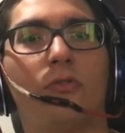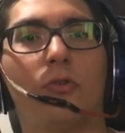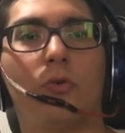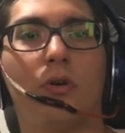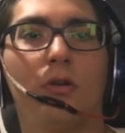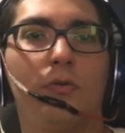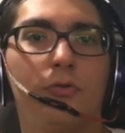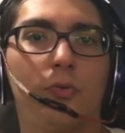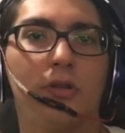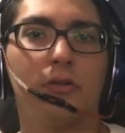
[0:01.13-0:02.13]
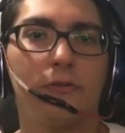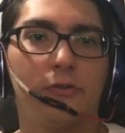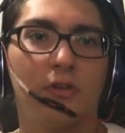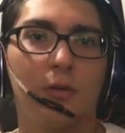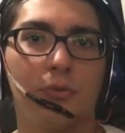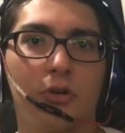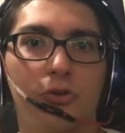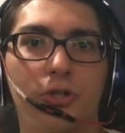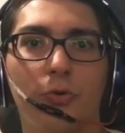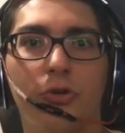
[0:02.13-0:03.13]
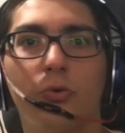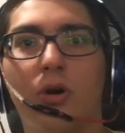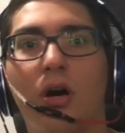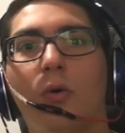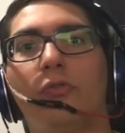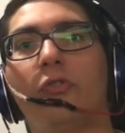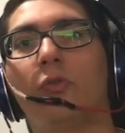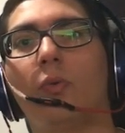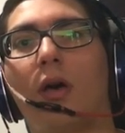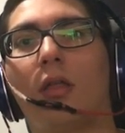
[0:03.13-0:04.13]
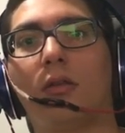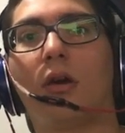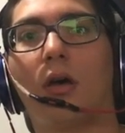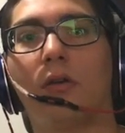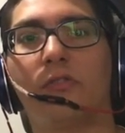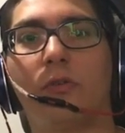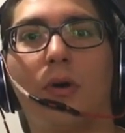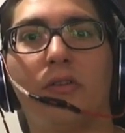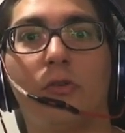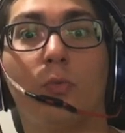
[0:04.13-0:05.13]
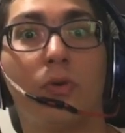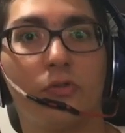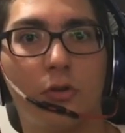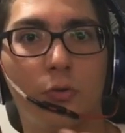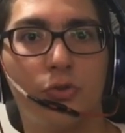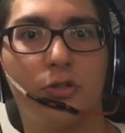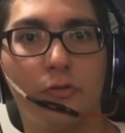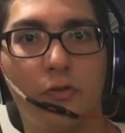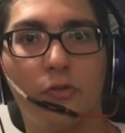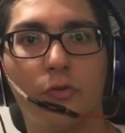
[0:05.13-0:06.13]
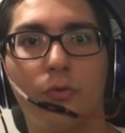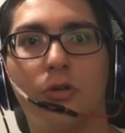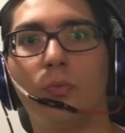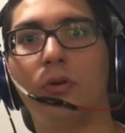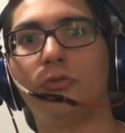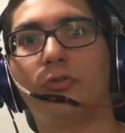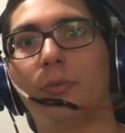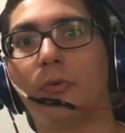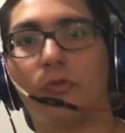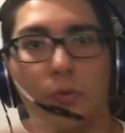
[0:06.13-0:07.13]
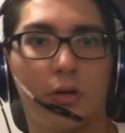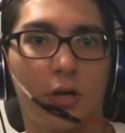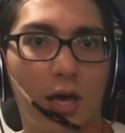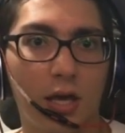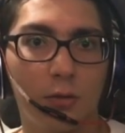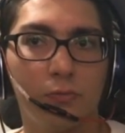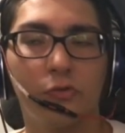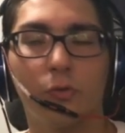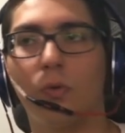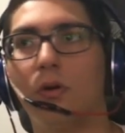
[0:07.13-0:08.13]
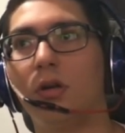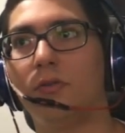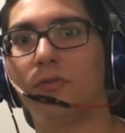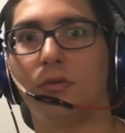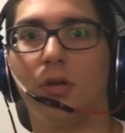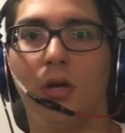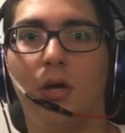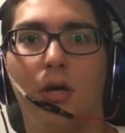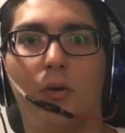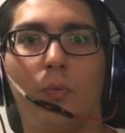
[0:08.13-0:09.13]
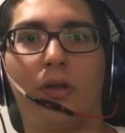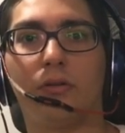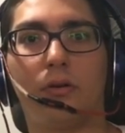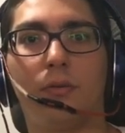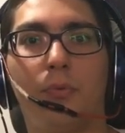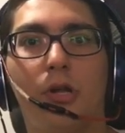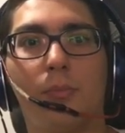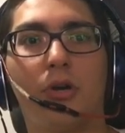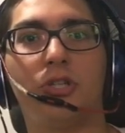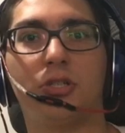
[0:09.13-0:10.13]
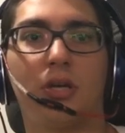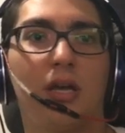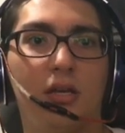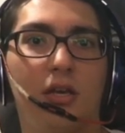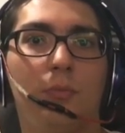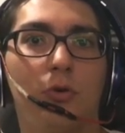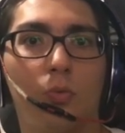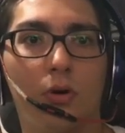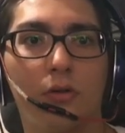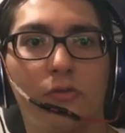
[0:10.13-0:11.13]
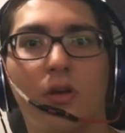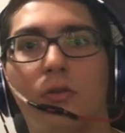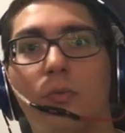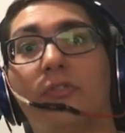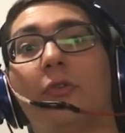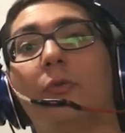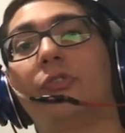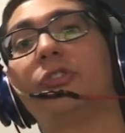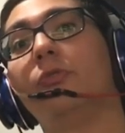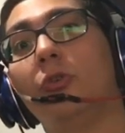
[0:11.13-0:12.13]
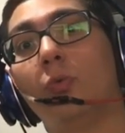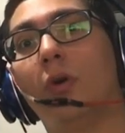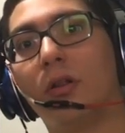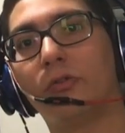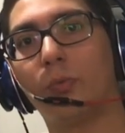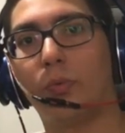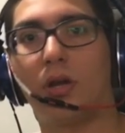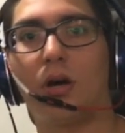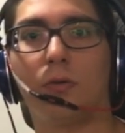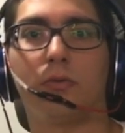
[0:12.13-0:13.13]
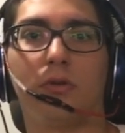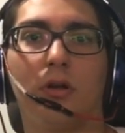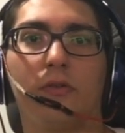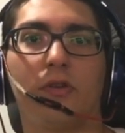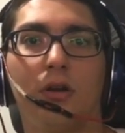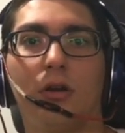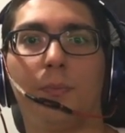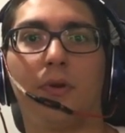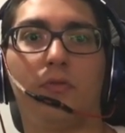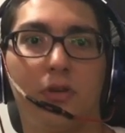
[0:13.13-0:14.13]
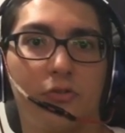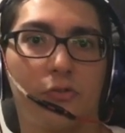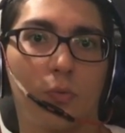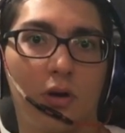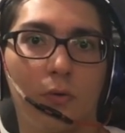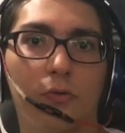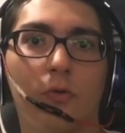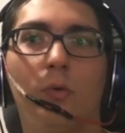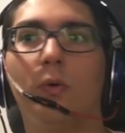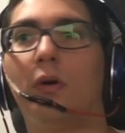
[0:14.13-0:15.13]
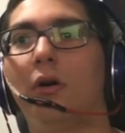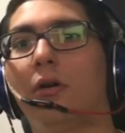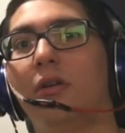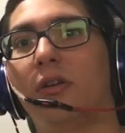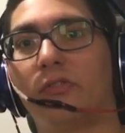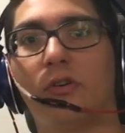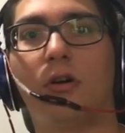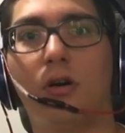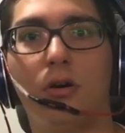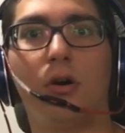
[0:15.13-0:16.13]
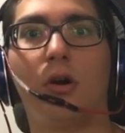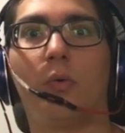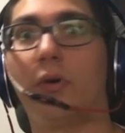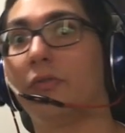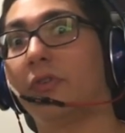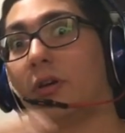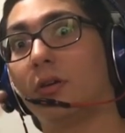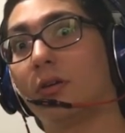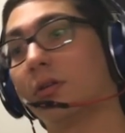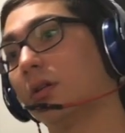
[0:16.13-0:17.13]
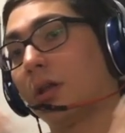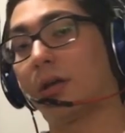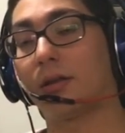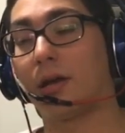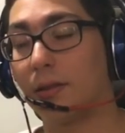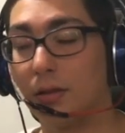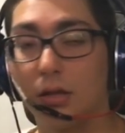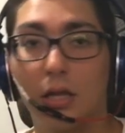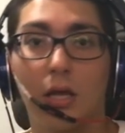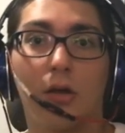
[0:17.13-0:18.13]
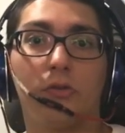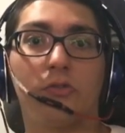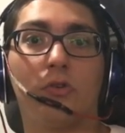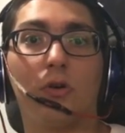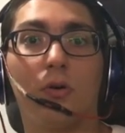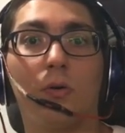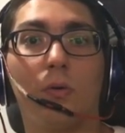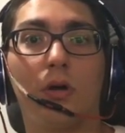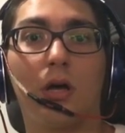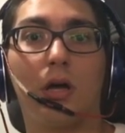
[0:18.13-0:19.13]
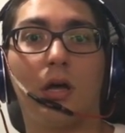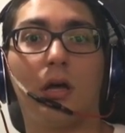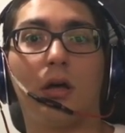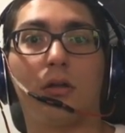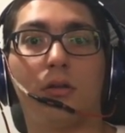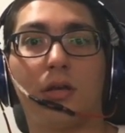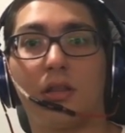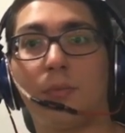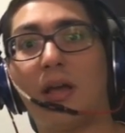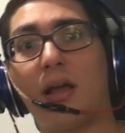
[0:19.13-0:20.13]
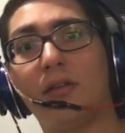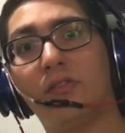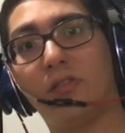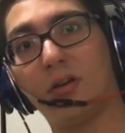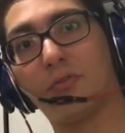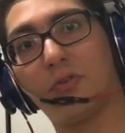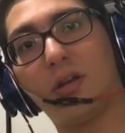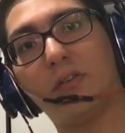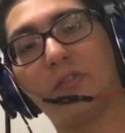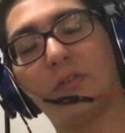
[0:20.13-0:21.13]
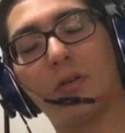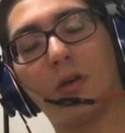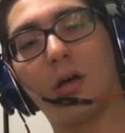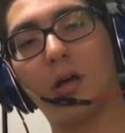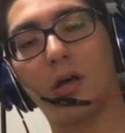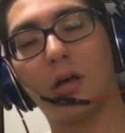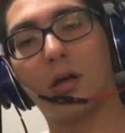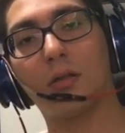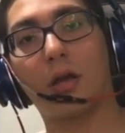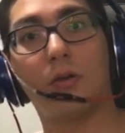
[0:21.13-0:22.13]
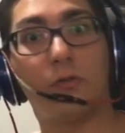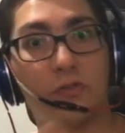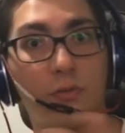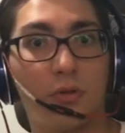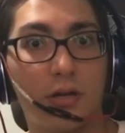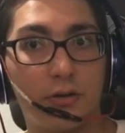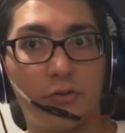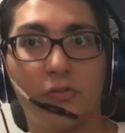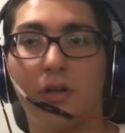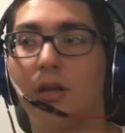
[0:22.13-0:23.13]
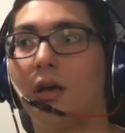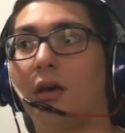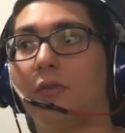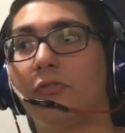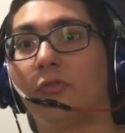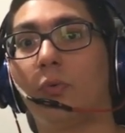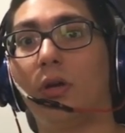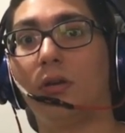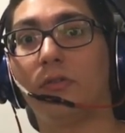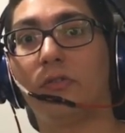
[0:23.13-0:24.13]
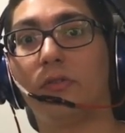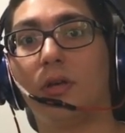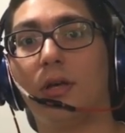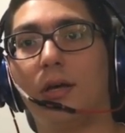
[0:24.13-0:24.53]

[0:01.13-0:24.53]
So hello everyone, today I'm gonna show you how to add customized resolution so you can run triple screen games or even render pretty much any game you want at the resolution you want without setting up any video surround or DSR or anything like that. So uh, yeah, the main idea for this, uh, I use simulators and I have screens